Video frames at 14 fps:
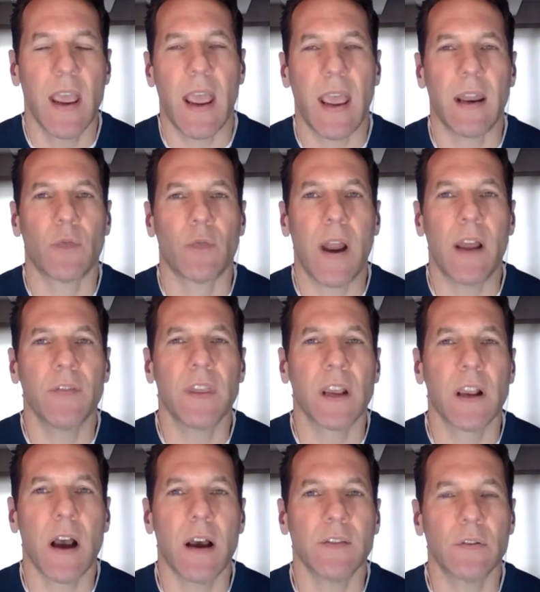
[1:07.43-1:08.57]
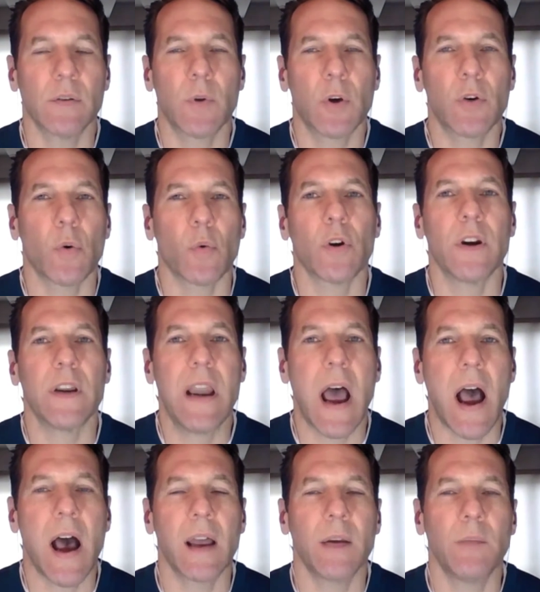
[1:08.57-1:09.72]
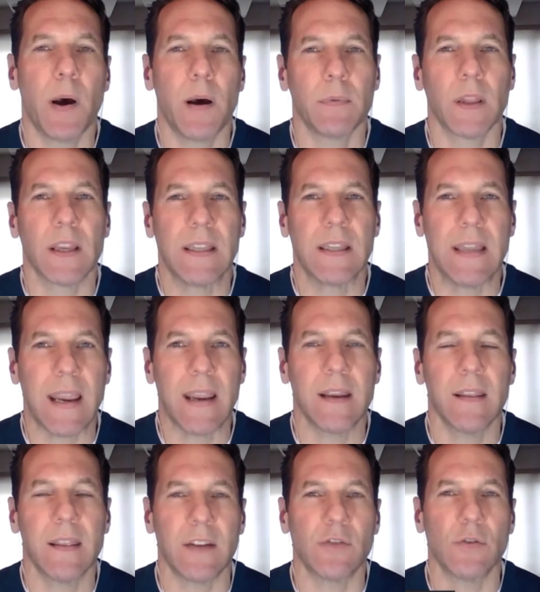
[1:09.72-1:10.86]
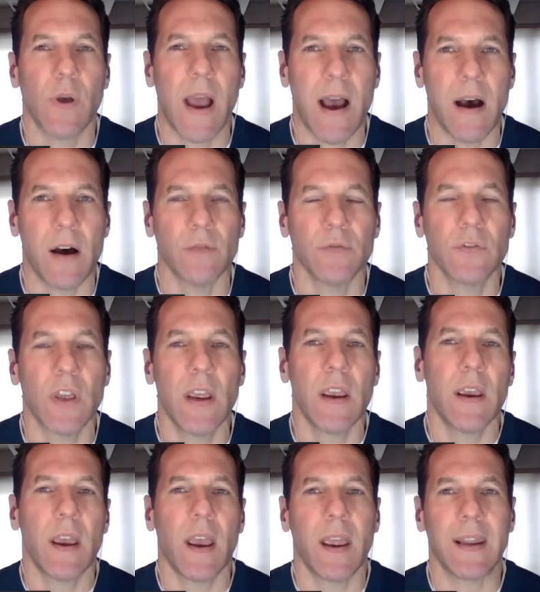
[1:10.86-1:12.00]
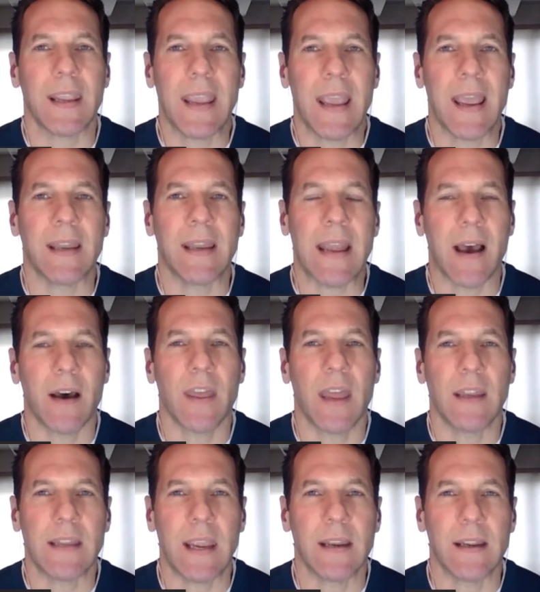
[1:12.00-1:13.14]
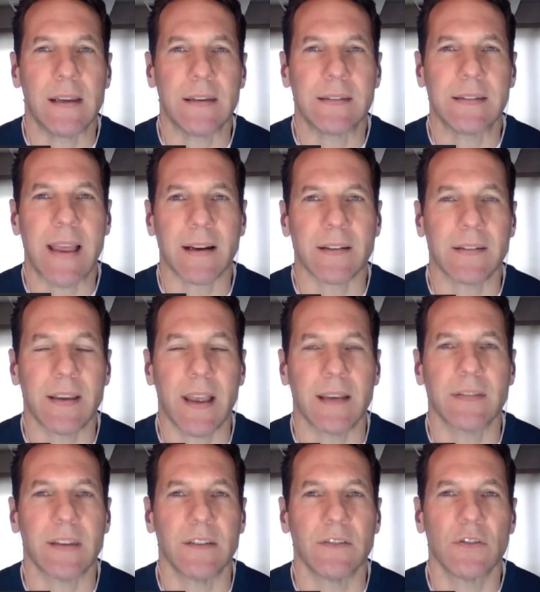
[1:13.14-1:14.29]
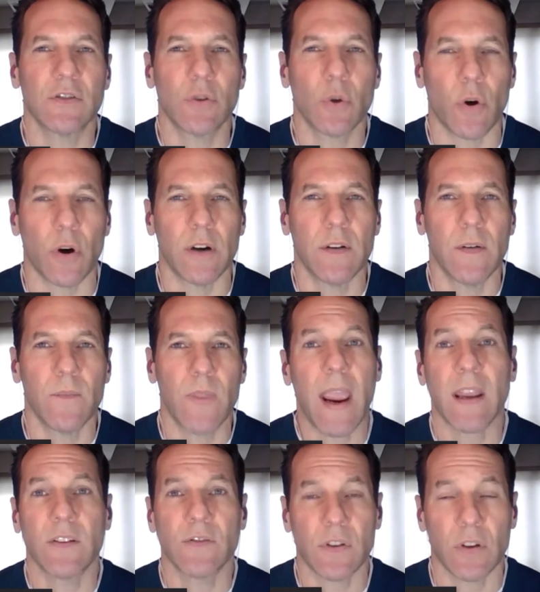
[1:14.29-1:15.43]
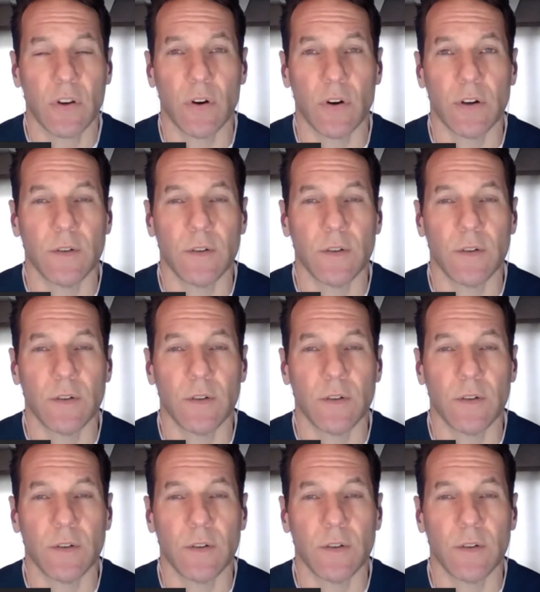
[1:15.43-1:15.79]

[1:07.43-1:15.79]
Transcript: and around the customer or non-public data that you house, and again, how that data is accessed and stored and secured.